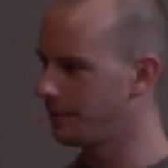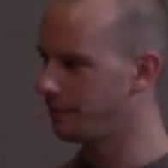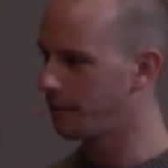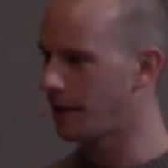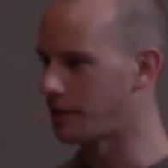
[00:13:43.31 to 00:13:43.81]

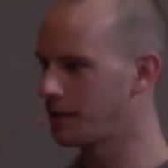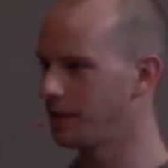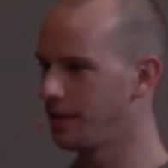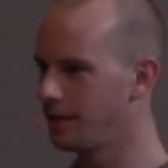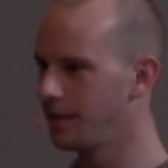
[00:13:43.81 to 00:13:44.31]
flesh
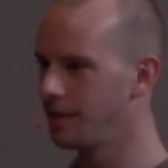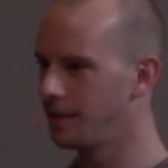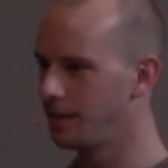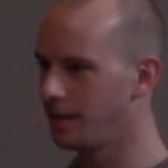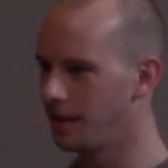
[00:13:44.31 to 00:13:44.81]

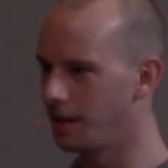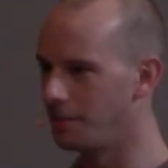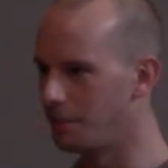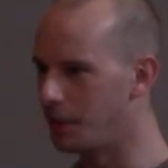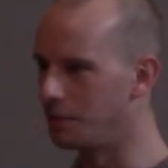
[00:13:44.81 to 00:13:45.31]

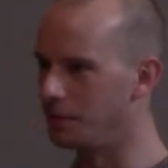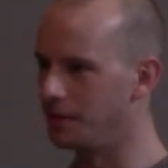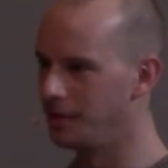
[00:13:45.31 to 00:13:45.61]
and bone.